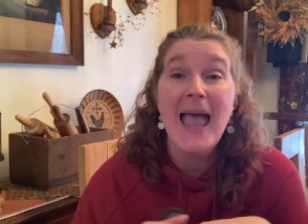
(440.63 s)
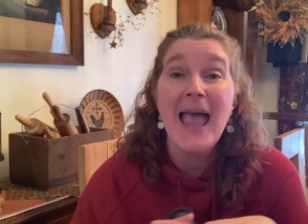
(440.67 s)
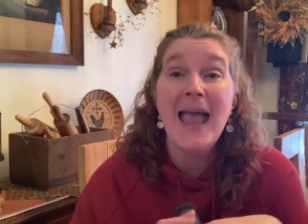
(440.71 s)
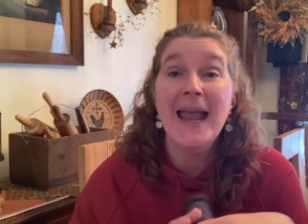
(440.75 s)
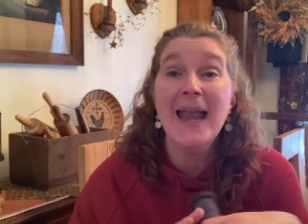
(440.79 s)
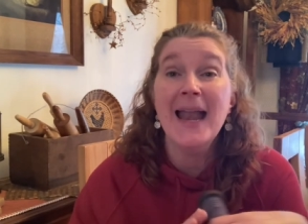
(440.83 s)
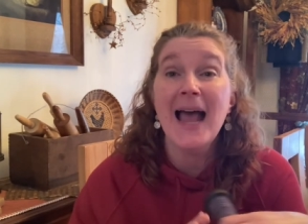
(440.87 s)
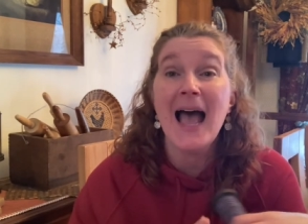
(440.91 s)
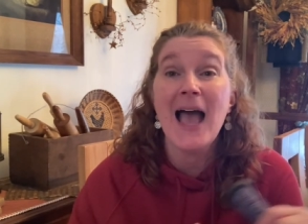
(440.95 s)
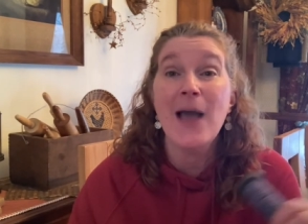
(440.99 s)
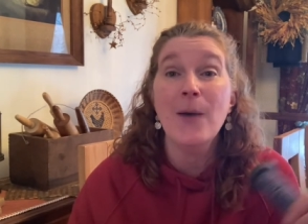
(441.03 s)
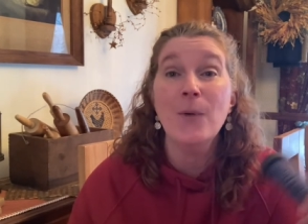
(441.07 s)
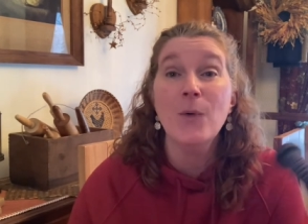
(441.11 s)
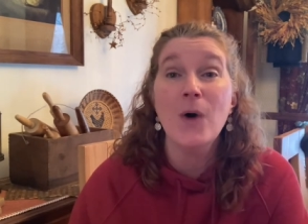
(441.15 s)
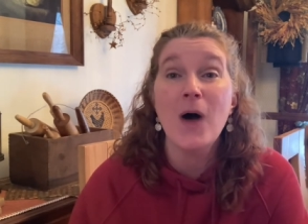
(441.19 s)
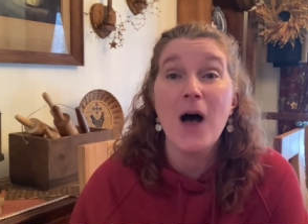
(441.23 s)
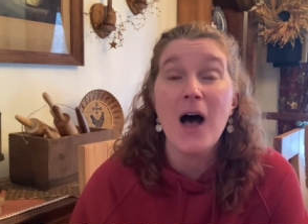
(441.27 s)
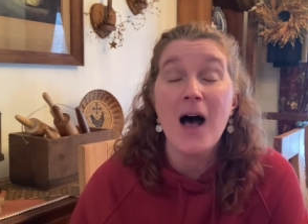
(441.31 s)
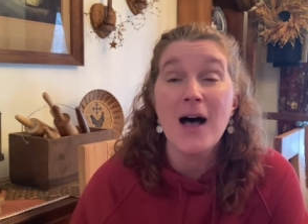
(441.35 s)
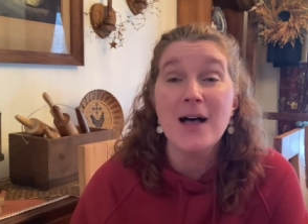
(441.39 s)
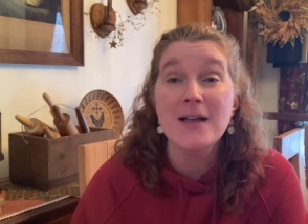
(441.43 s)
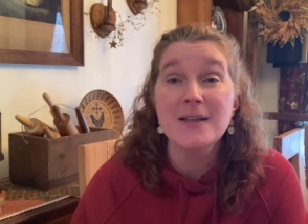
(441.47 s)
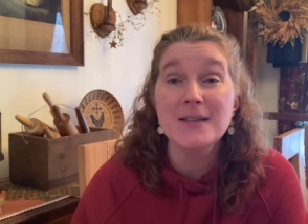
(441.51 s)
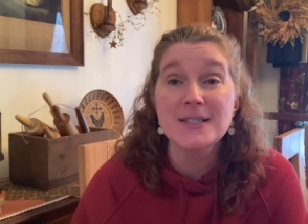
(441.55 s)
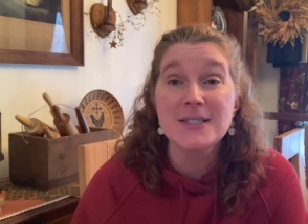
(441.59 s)
And I will
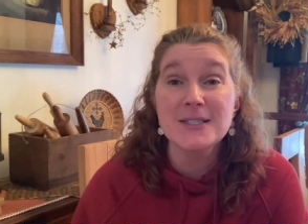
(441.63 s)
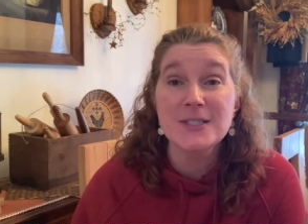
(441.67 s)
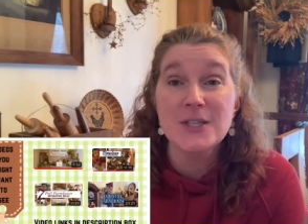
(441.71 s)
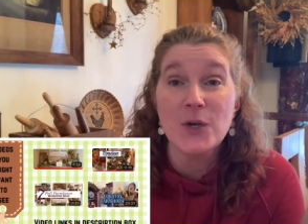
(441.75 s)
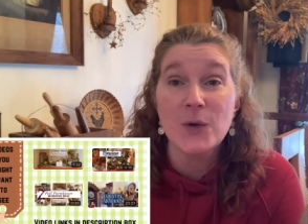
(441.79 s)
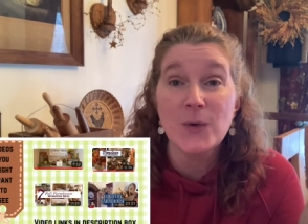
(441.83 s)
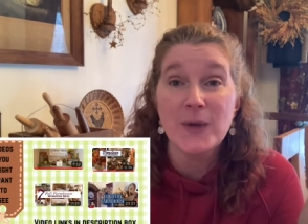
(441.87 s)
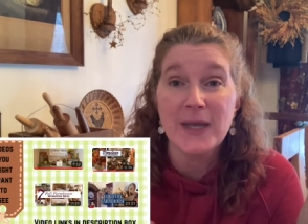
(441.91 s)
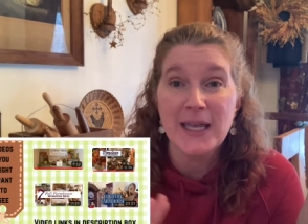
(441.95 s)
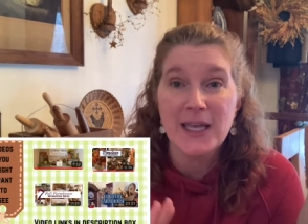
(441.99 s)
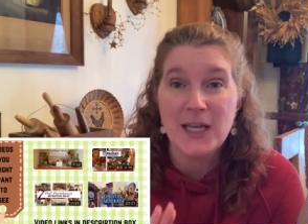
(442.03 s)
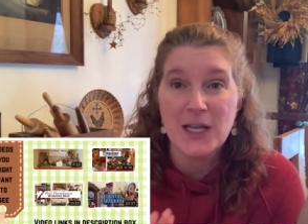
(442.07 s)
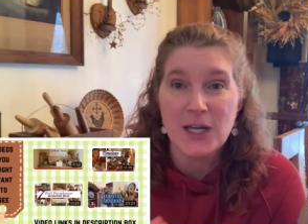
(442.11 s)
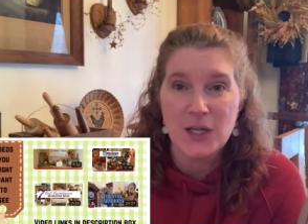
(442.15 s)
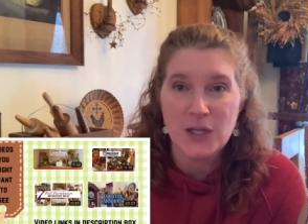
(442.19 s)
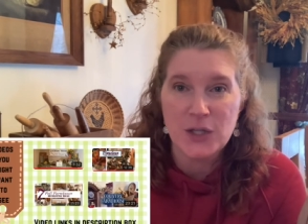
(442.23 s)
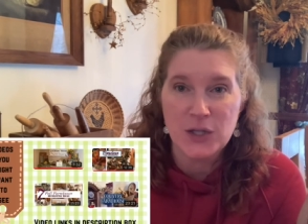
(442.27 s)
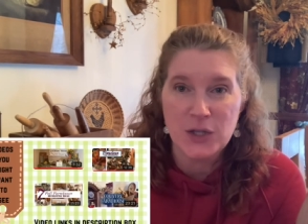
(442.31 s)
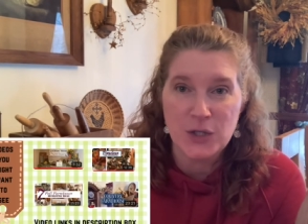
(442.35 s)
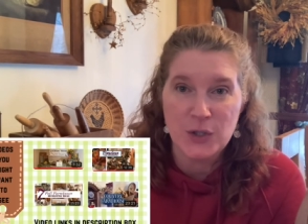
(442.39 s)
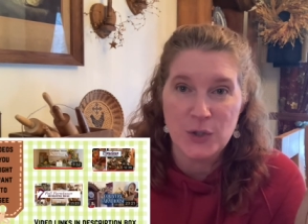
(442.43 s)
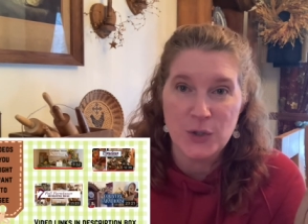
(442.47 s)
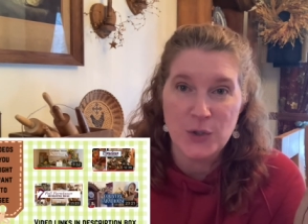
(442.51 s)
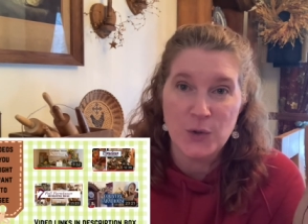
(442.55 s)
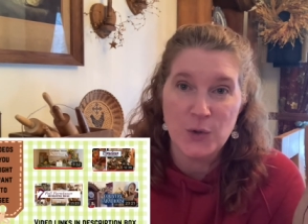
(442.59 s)
also
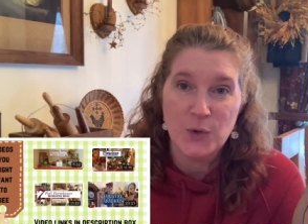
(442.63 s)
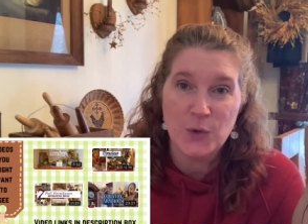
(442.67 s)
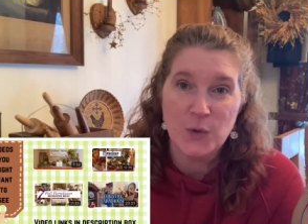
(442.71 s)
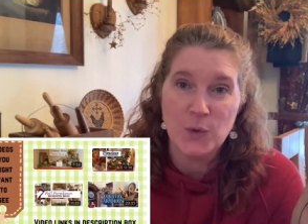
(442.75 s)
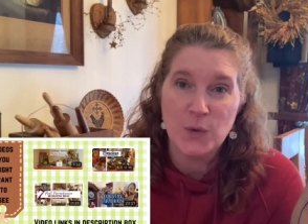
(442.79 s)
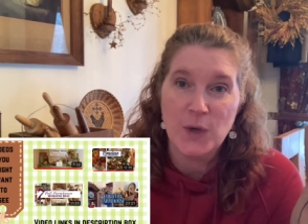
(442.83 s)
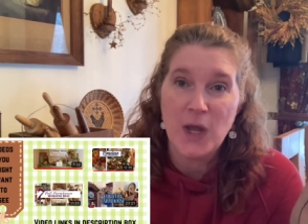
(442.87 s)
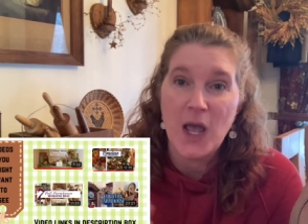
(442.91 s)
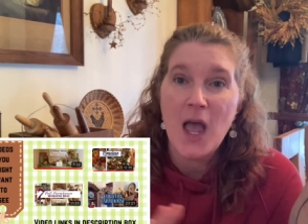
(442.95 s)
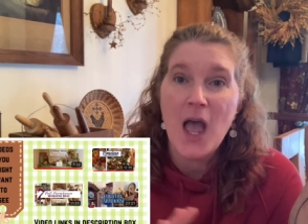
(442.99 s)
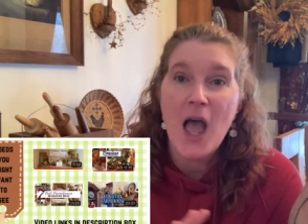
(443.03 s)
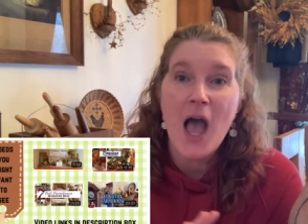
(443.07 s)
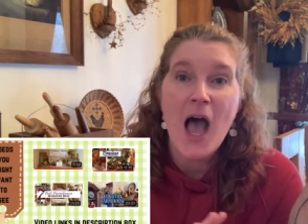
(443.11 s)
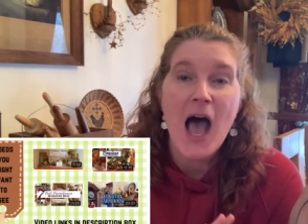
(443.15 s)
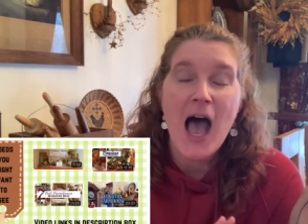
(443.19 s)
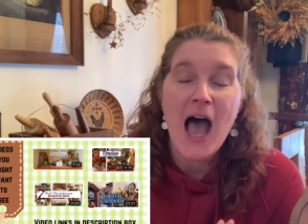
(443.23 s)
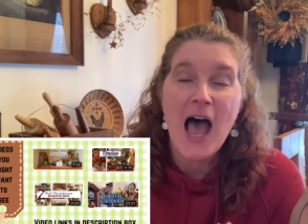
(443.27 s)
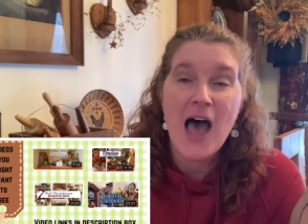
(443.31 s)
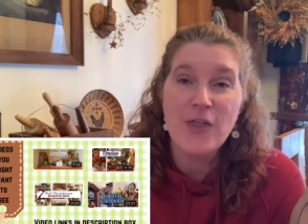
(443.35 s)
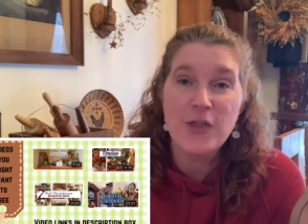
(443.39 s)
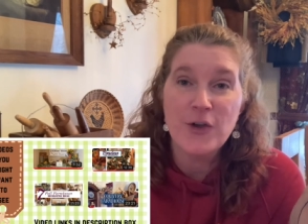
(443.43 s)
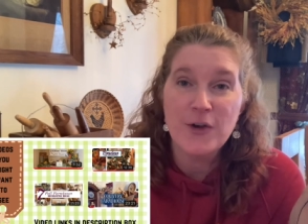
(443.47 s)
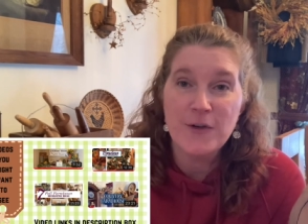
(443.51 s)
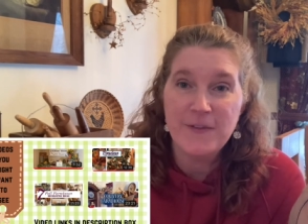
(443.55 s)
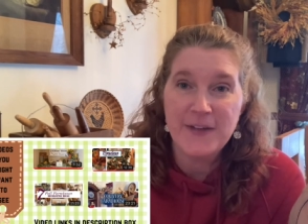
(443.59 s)
include
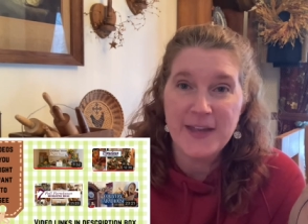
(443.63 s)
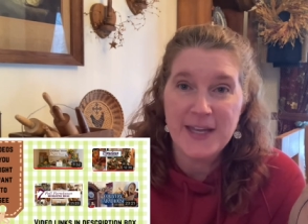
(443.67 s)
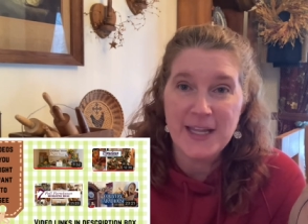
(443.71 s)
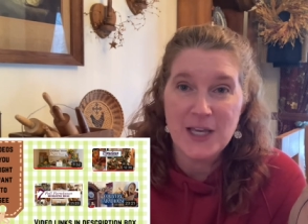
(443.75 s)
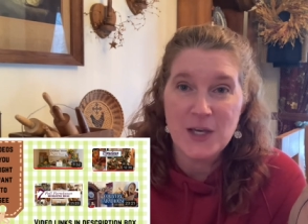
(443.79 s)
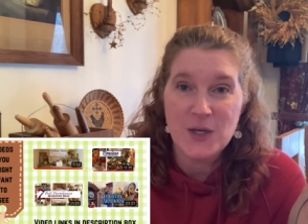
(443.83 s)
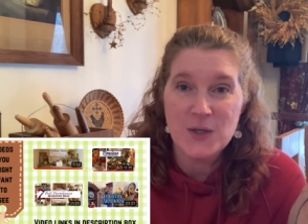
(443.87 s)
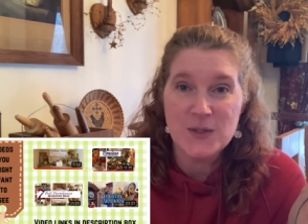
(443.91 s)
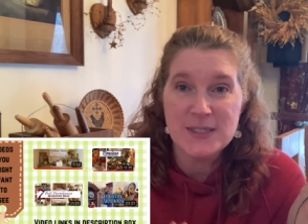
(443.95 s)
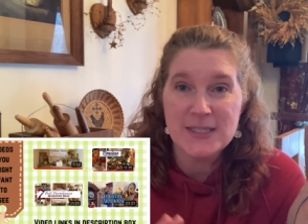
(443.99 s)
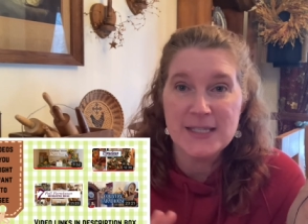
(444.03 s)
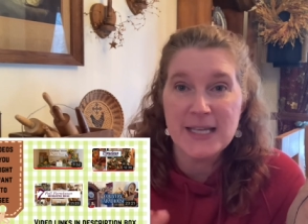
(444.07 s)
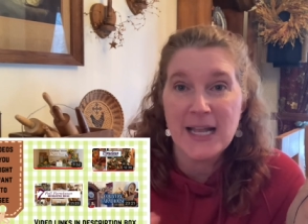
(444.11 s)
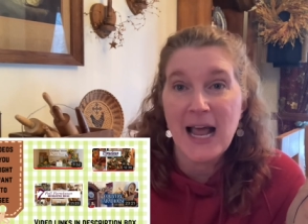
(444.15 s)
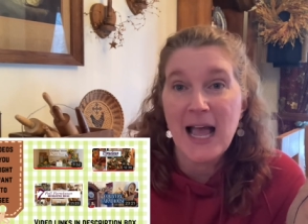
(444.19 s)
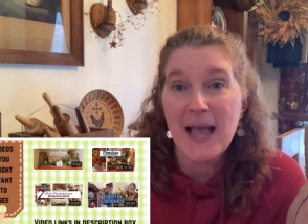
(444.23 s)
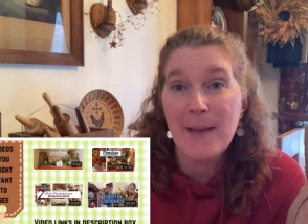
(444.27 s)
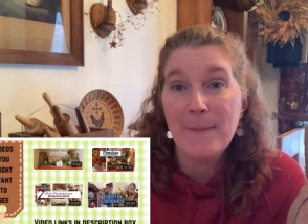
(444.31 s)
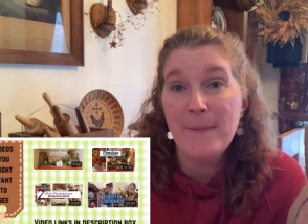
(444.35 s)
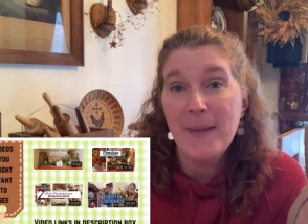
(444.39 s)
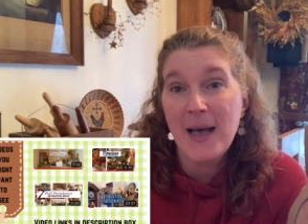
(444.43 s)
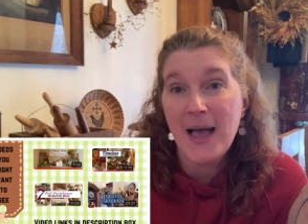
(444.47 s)
other videos that I,